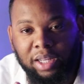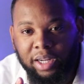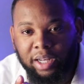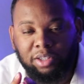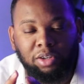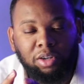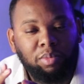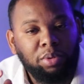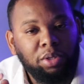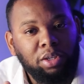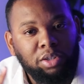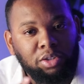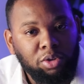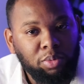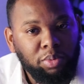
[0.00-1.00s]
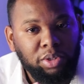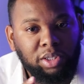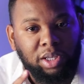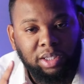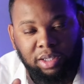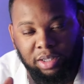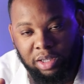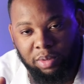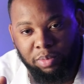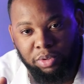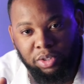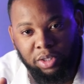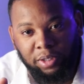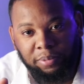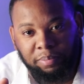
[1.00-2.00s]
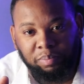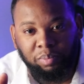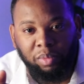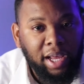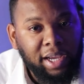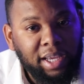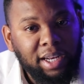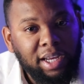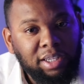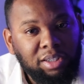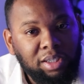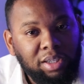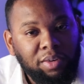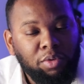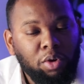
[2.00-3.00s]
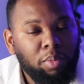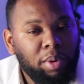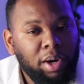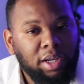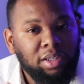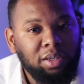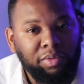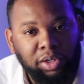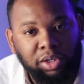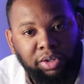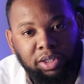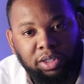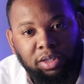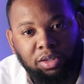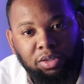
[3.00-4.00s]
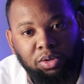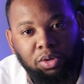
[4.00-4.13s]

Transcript: That's going to be your two percent to ten percent. That can actually give you a positive increase in your